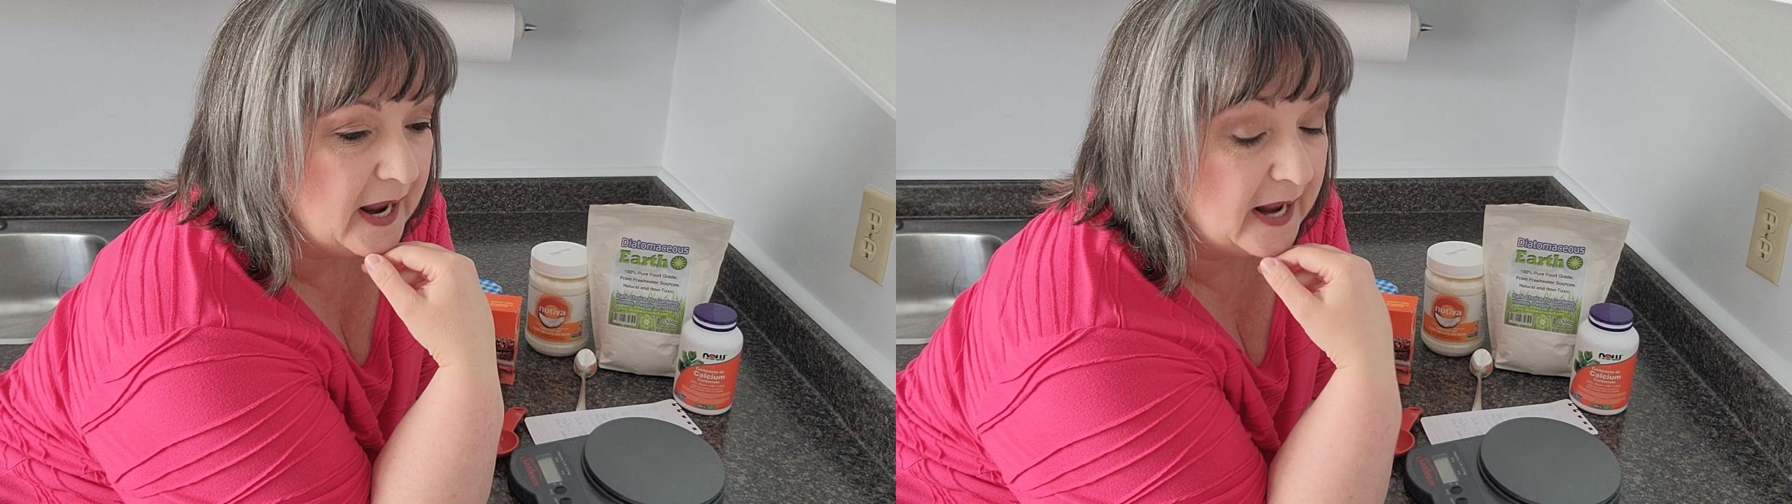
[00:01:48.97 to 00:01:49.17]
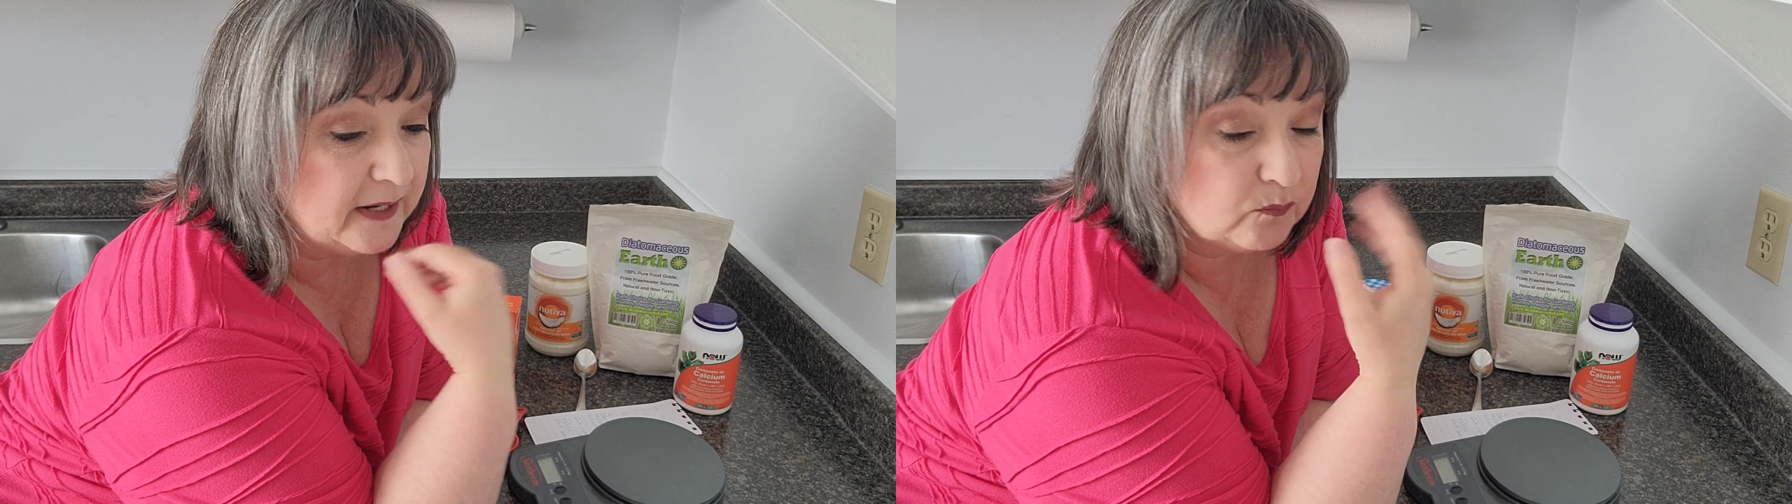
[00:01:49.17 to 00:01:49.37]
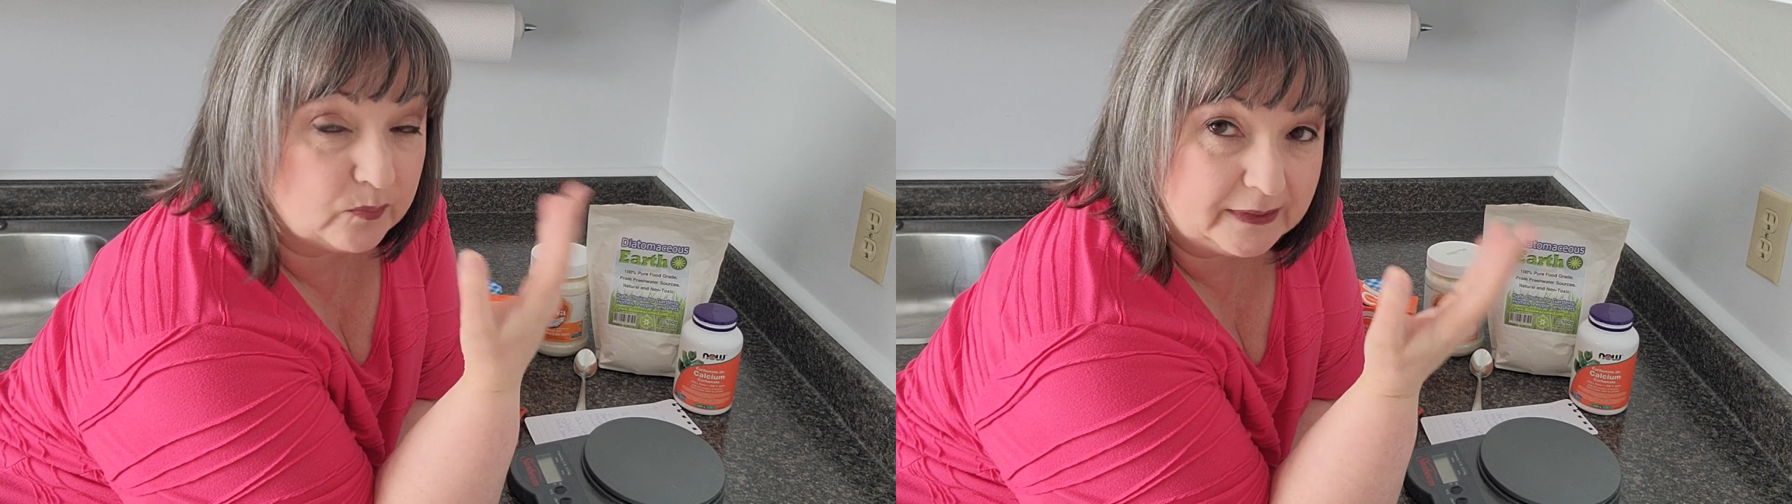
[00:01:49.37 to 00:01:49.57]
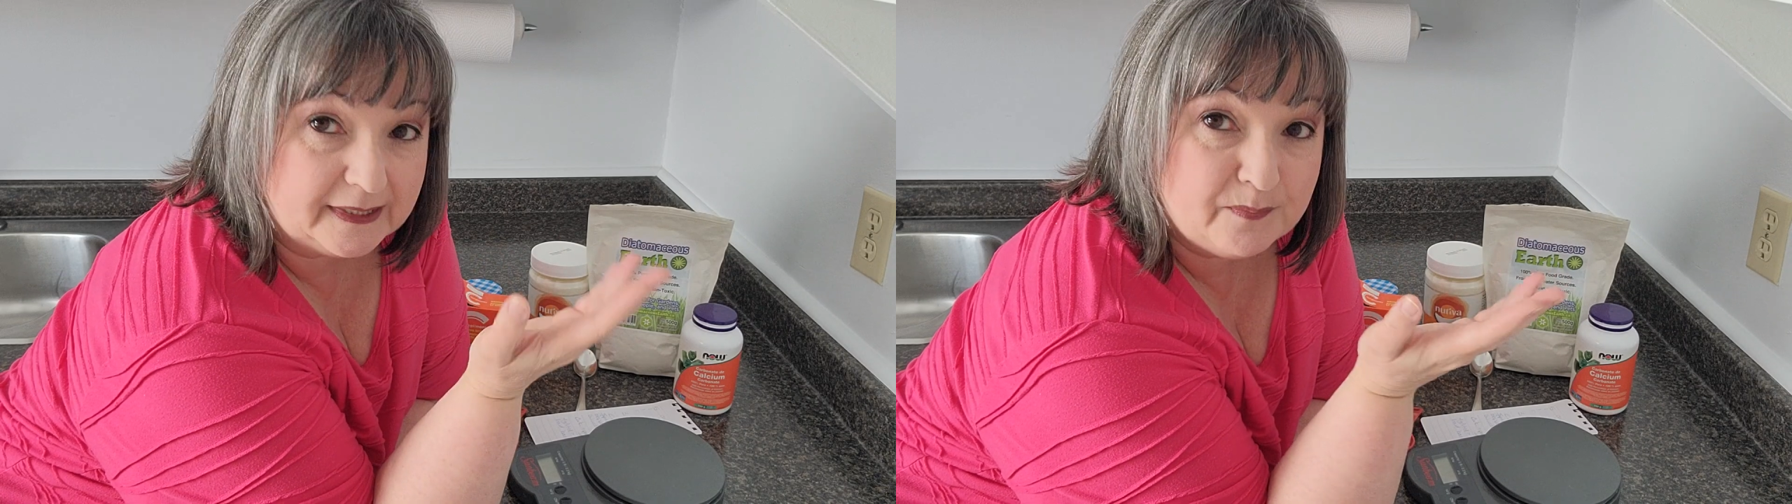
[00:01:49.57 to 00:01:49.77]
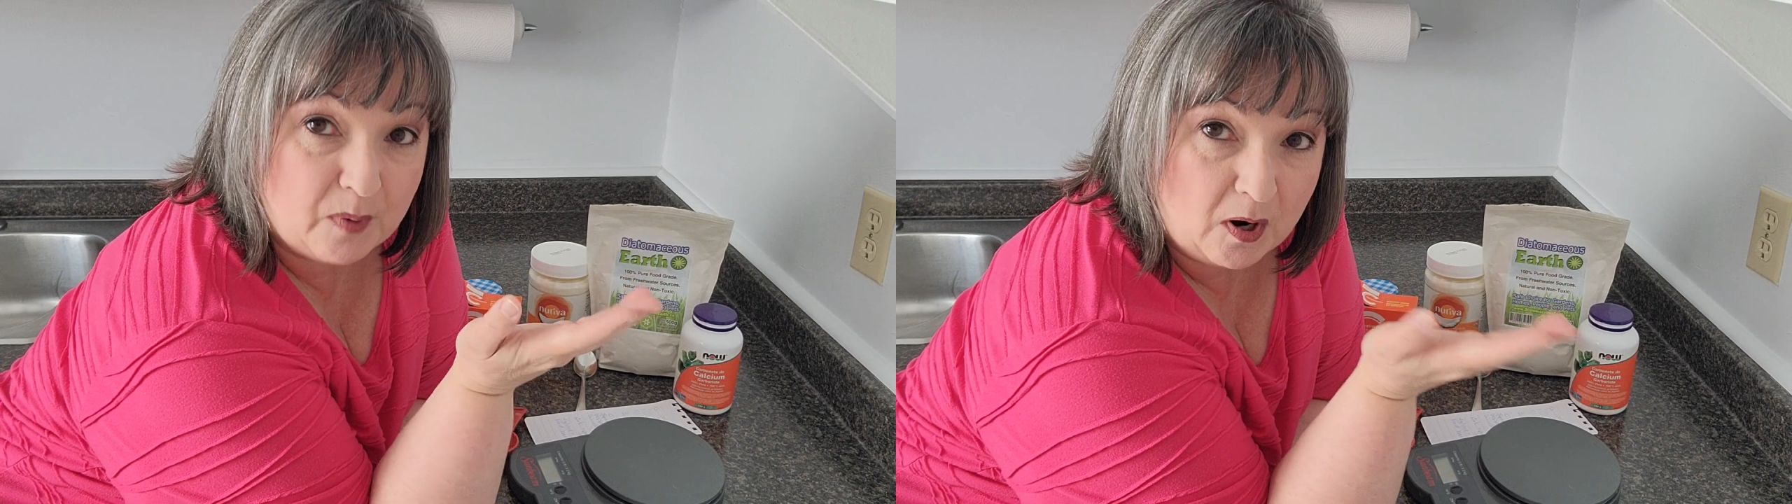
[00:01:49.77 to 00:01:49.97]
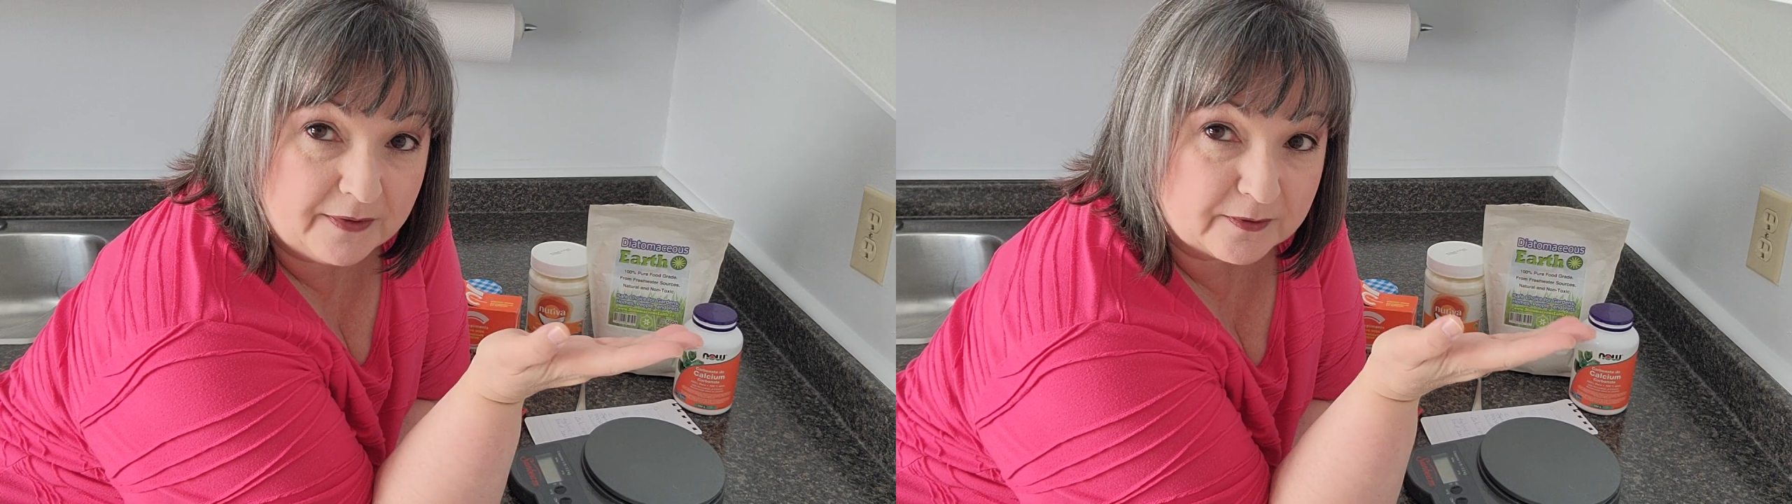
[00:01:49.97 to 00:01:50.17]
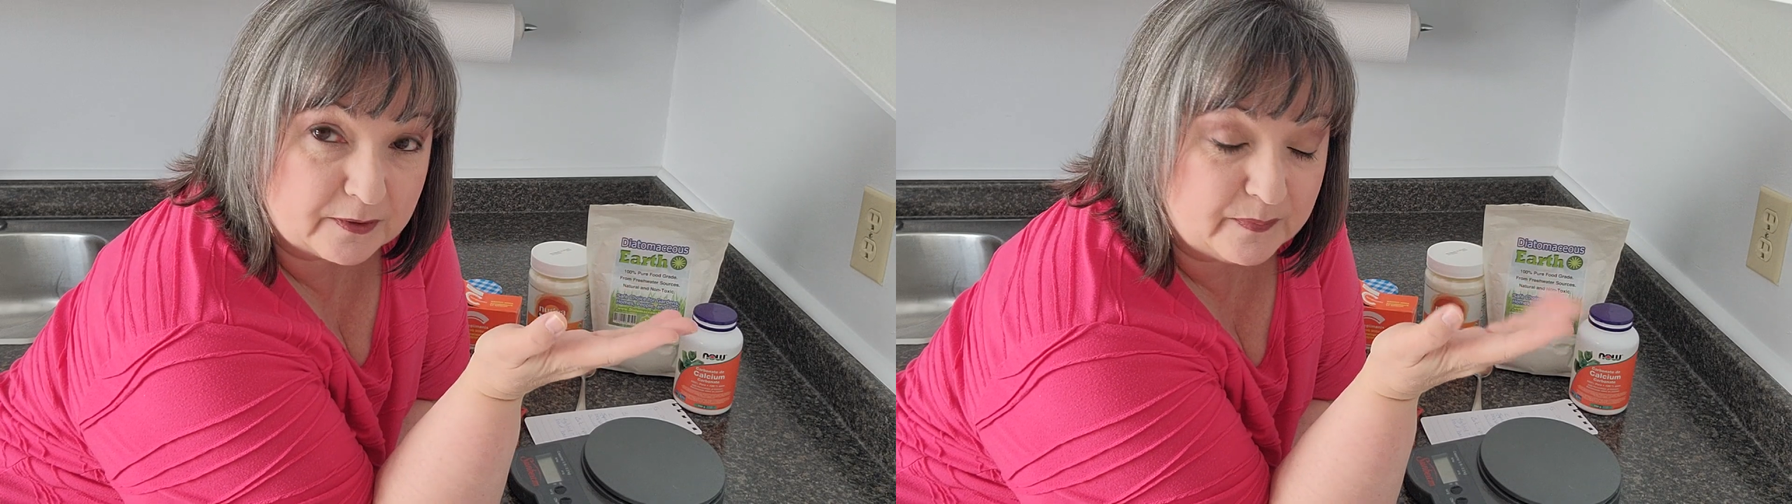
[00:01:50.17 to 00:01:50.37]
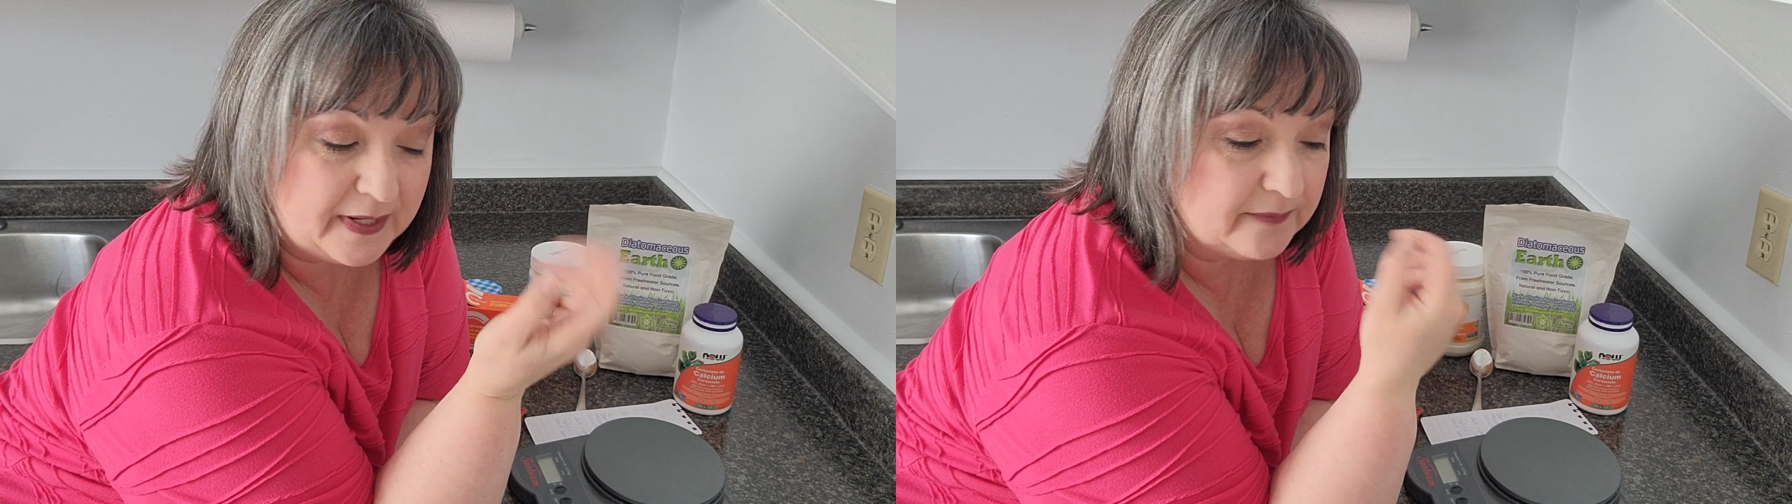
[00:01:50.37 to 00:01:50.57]
And it really
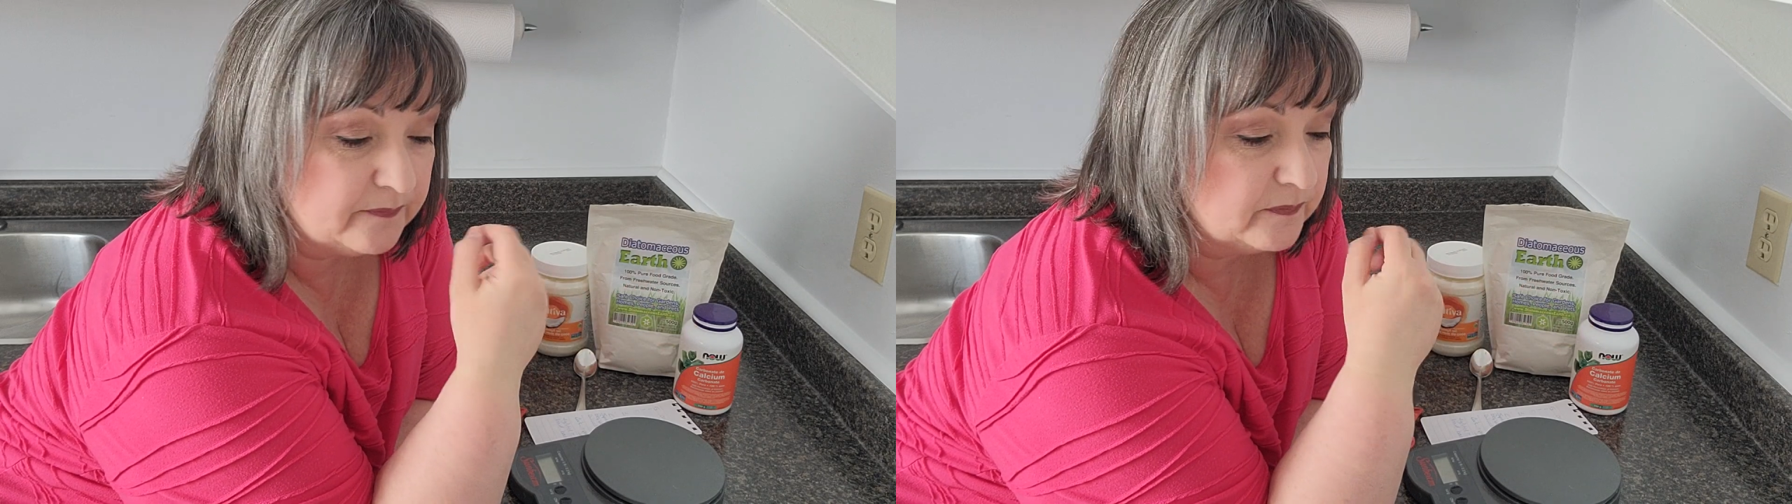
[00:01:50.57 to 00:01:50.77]
bothered me.